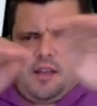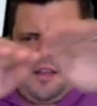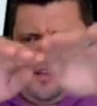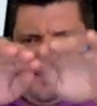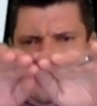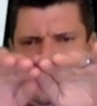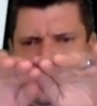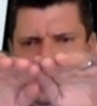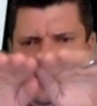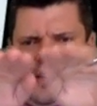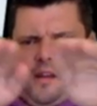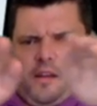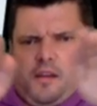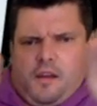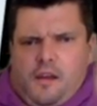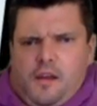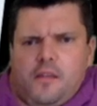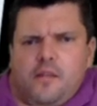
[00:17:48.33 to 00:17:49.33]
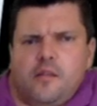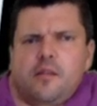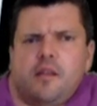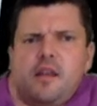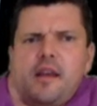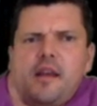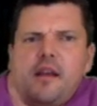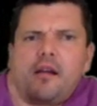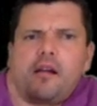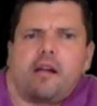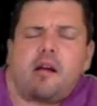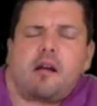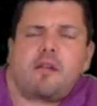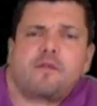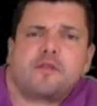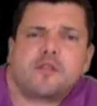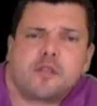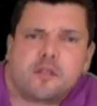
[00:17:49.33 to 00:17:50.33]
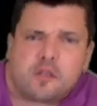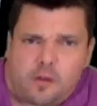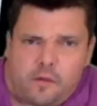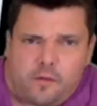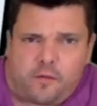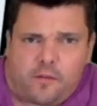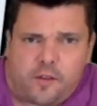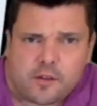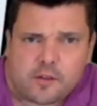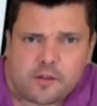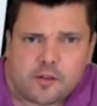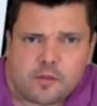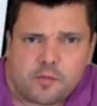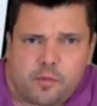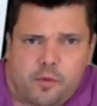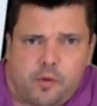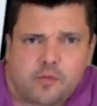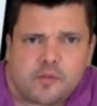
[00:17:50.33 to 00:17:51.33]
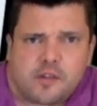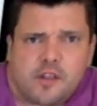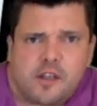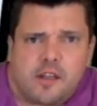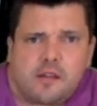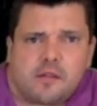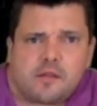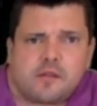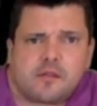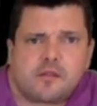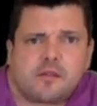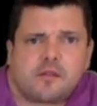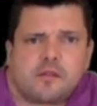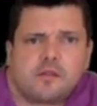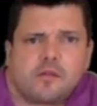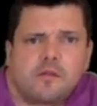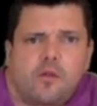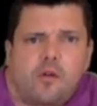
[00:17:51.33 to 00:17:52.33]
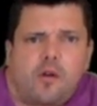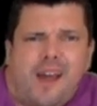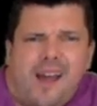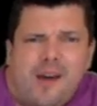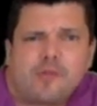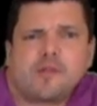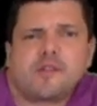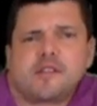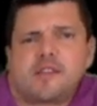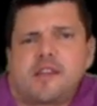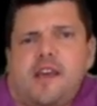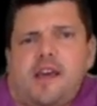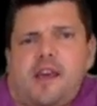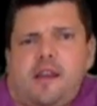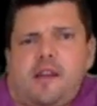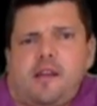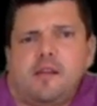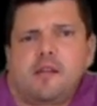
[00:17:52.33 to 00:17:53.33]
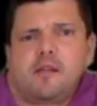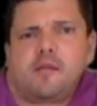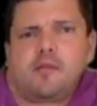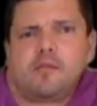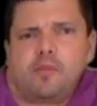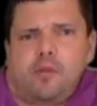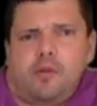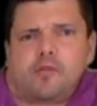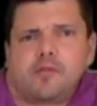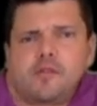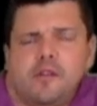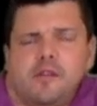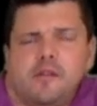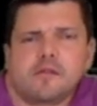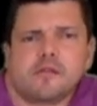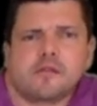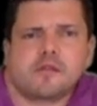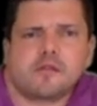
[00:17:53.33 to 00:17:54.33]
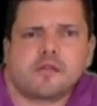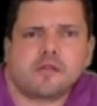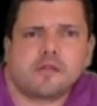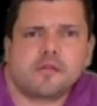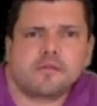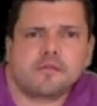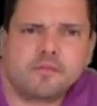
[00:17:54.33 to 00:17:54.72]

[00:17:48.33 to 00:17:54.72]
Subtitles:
then another layer of surface proteins, or outside proteins.